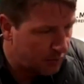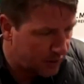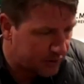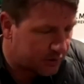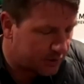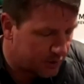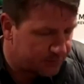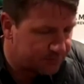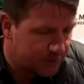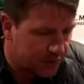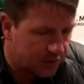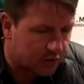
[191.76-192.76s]
But
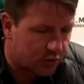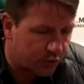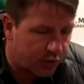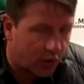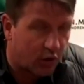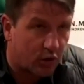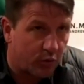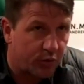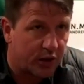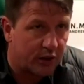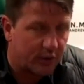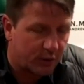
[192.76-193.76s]
it's good for our
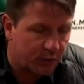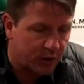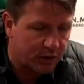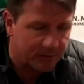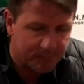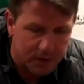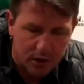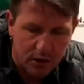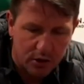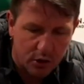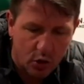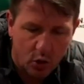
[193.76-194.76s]
confidence that we
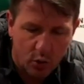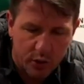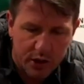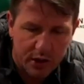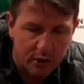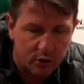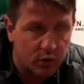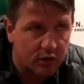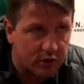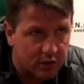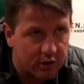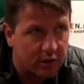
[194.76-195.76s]
know we can do
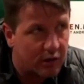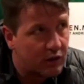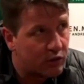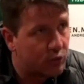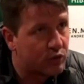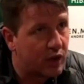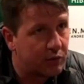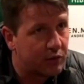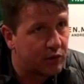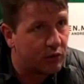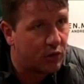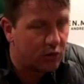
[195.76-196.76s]
it 2
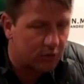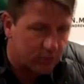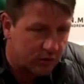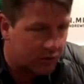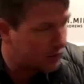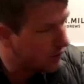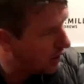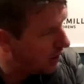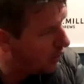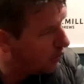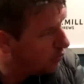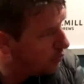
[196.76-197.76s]
times in a row, and
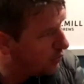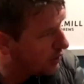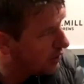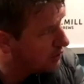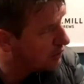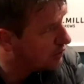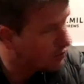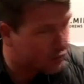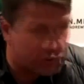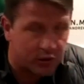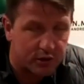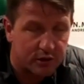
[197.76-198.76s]
I hope we can
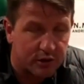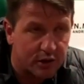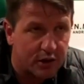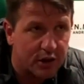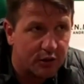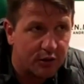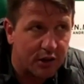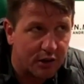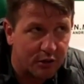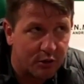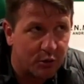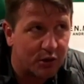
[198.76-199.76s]
show it we
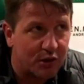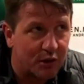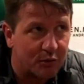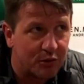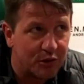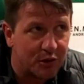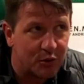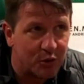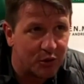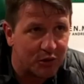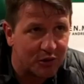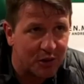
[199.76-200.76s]
can 3 times in a
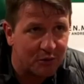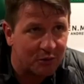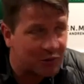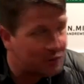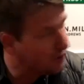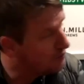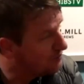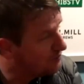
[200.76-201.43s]
row the same do.